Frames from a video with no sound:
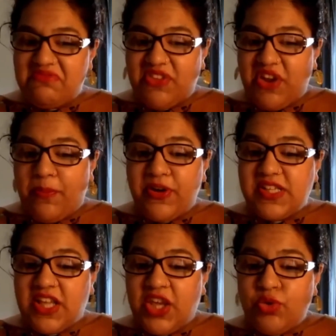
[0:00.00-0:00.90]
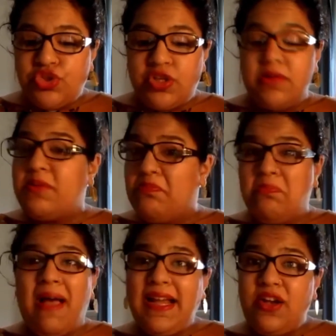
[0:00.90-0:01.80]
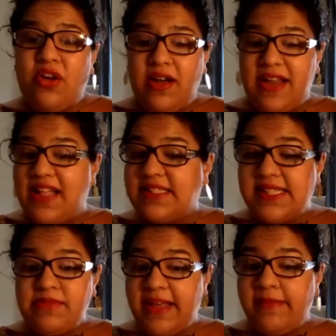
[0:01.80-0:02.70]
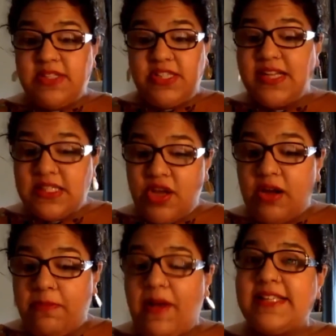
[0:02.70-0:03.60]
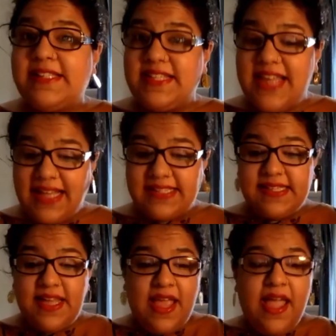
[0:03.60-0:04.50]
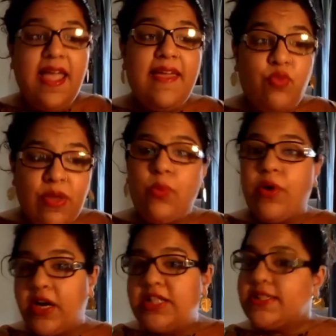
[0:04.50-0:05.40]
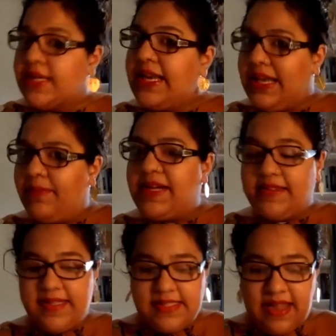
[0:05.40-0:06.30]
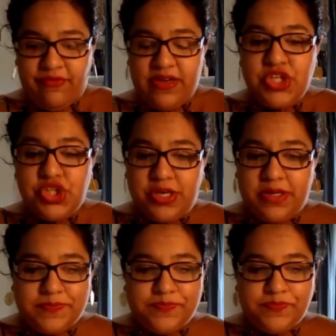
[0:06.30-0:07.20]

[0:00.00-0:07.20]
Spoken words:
their persecution might not and sometimes does not pass the test if we were to limit this definition.